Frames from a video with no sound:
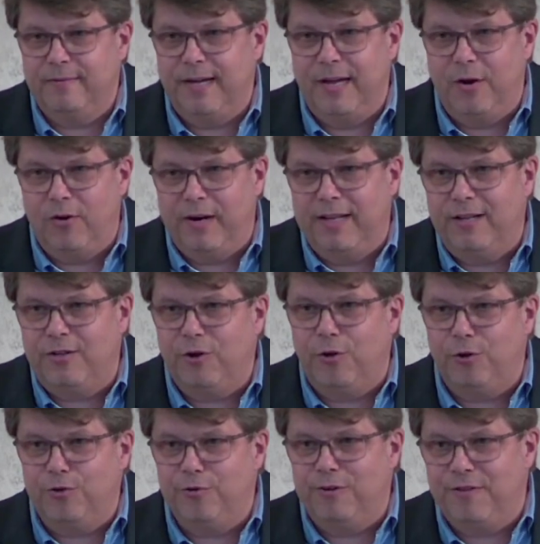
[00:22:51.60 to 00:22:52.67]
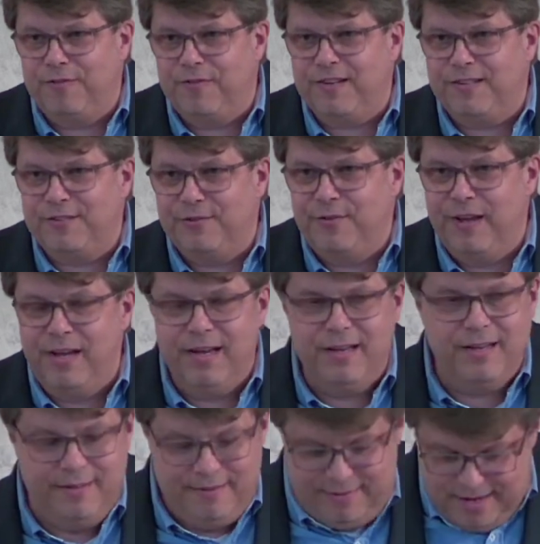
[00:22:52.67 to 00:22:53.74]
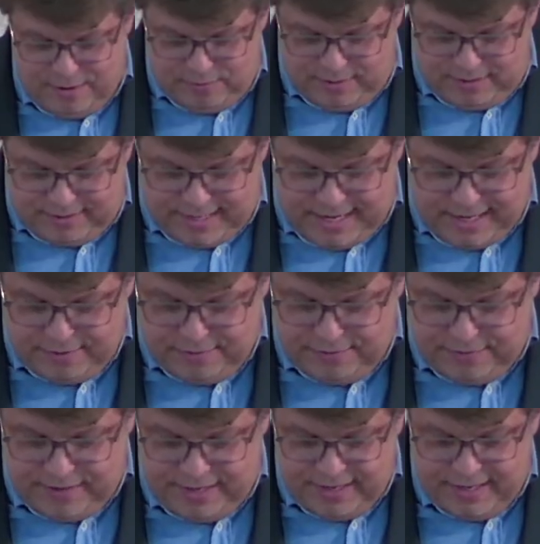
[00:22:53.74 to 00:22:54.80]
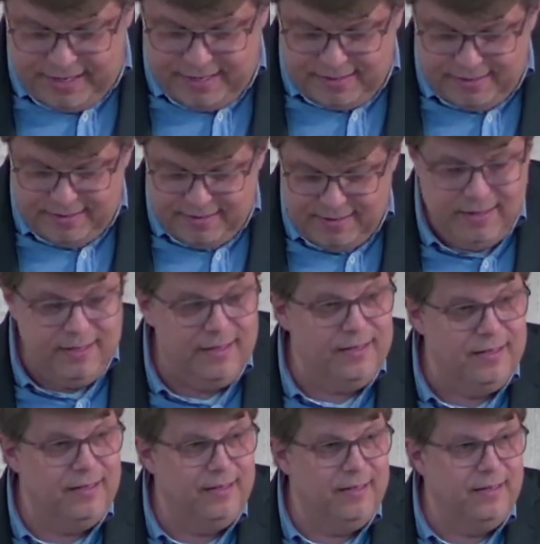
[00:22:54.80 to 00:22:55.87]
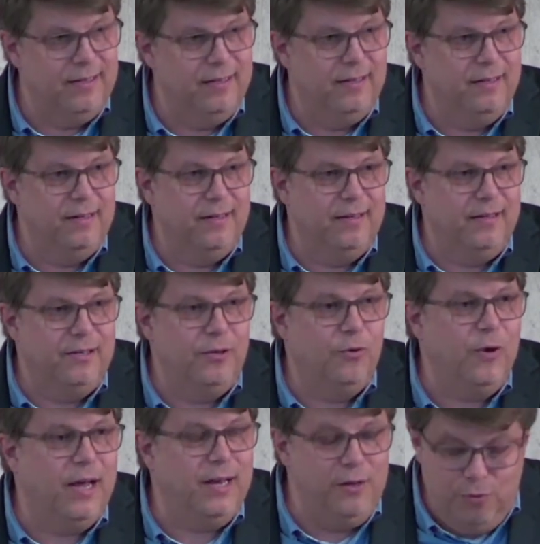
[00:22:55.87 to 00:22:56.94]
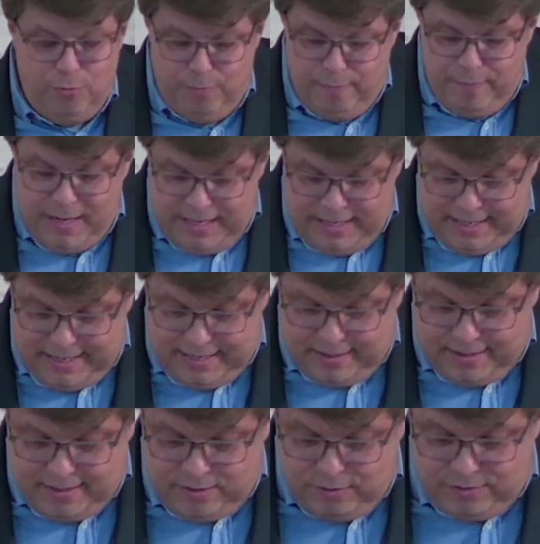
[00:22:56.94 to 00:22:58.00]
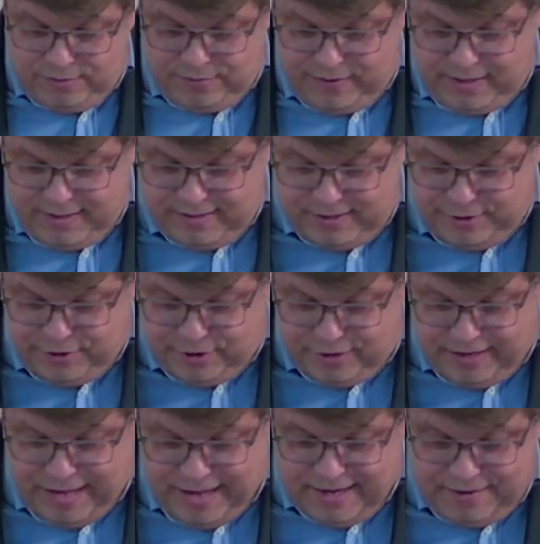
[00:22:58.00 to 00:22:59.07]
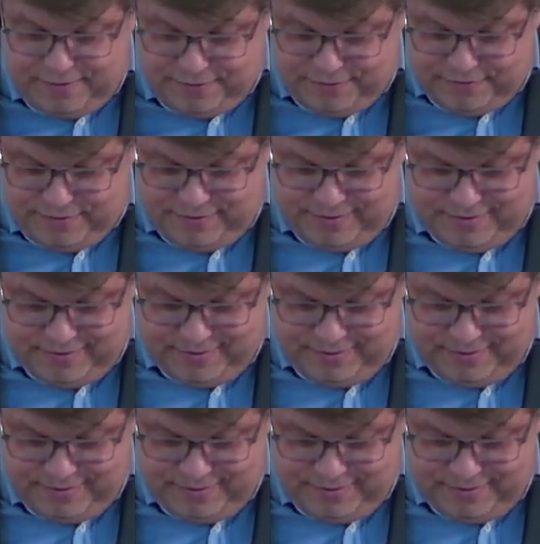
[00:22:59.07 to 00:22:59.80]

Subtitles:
I already told you the first thing. Now the second thing is, you can do million good things in your life.